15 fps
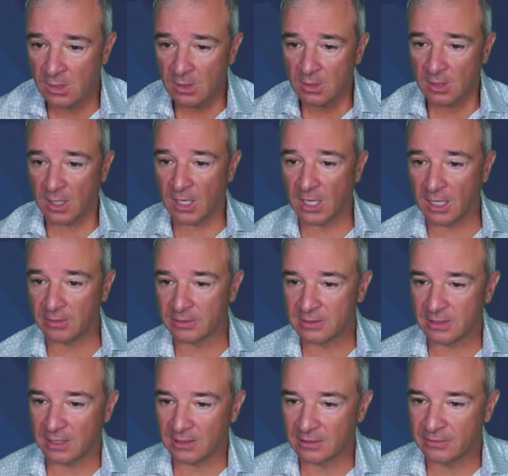Uh, let's
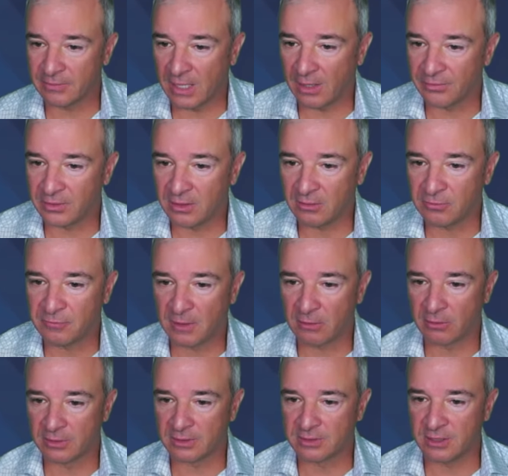not leave out the
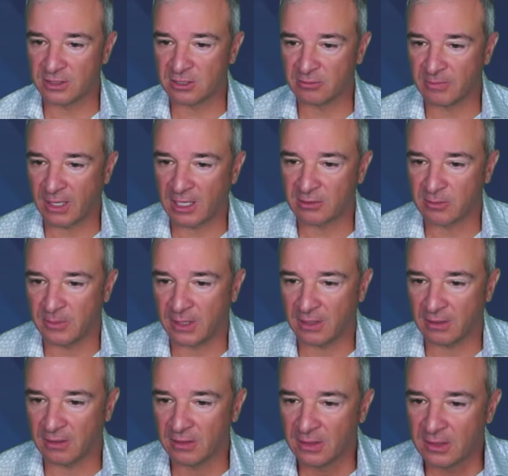federal decision management
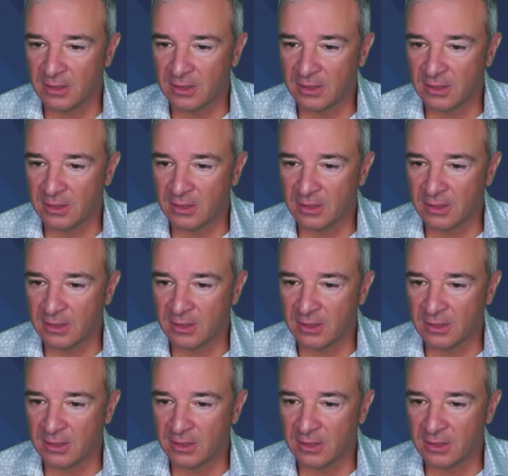maker.